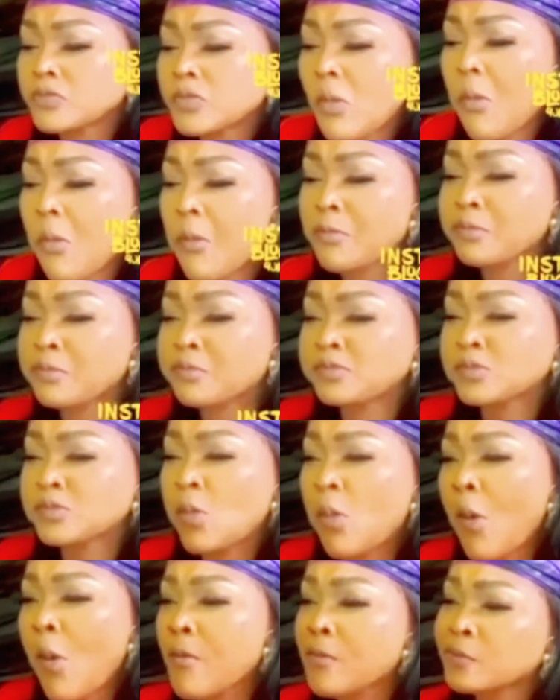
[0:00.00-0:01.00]
at the
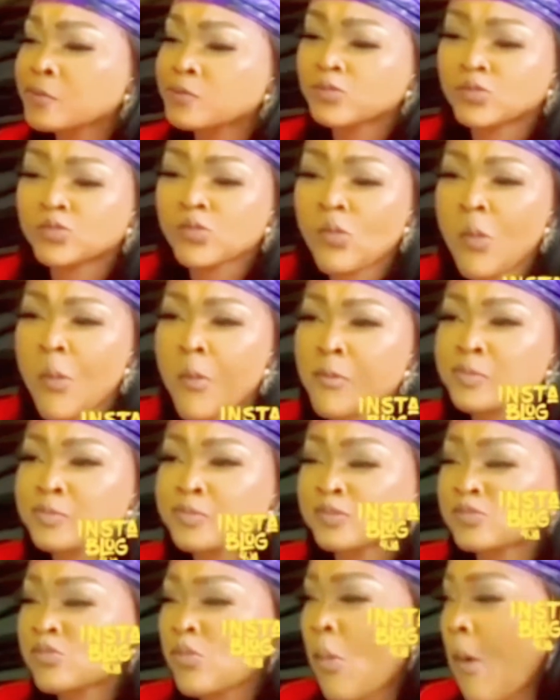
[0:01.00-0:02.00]
same time.
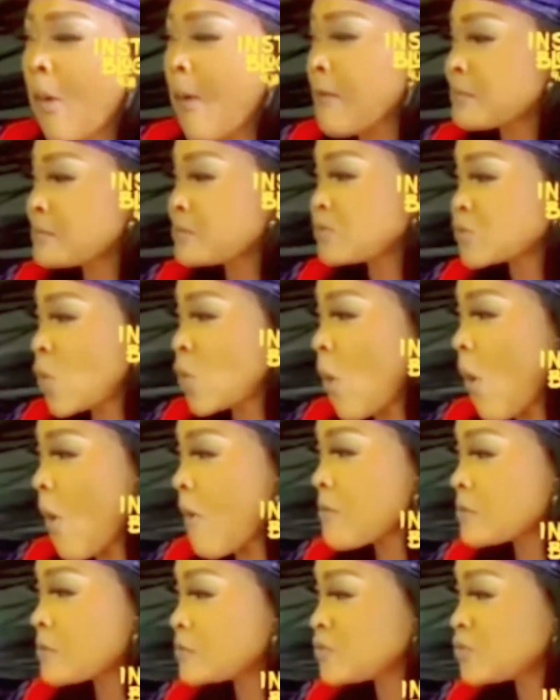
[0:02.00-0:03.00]
While you have
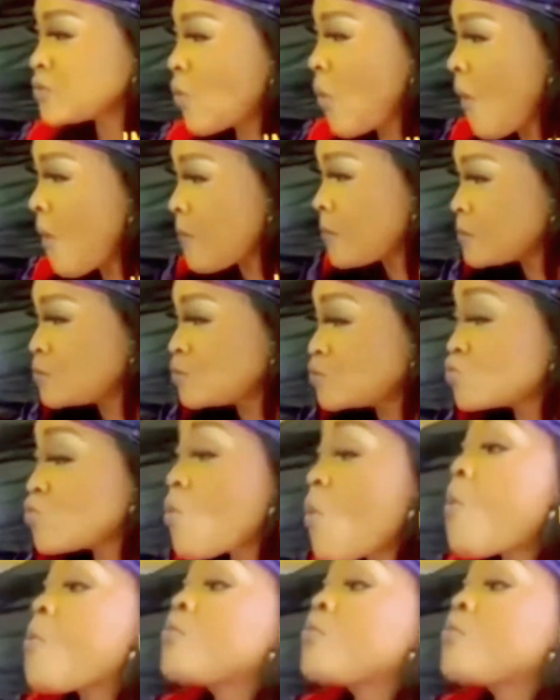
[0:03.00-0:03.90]
food in your mouth,